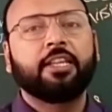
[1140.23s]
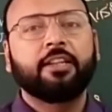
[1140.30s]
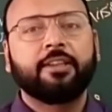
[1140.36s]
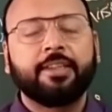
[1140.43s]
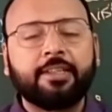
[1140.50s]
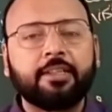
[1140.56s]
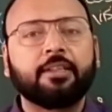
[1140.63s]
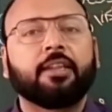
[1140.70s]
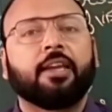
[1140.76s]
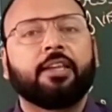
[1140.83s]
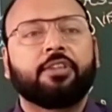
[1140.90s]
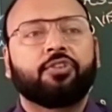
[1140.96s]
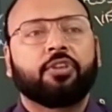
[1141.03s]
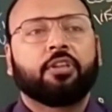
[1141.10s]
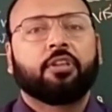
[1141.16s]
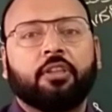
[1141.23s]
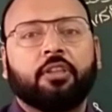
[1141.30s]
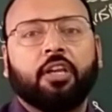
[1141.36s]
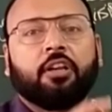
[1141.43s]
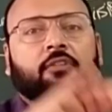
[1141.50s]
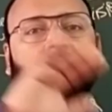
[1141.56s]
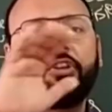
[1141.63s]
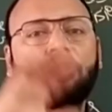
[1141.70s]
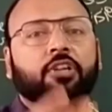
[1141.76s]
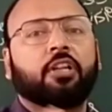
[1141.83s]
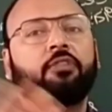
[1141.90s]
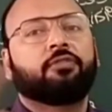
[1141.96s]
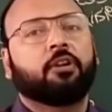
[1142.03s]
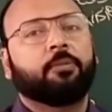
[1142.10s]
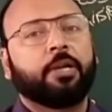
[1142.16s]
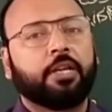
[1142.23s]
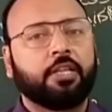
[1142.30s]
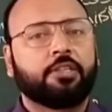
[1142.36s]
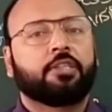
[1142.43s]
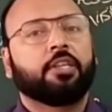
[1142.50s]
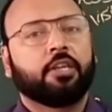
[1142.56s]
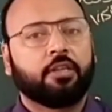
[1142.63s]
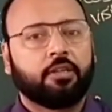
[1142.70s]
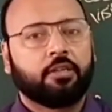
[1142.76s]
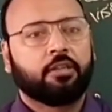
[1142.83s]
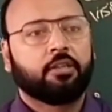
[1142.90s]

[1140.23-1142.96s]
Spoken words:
can recognize that which alphabet is there.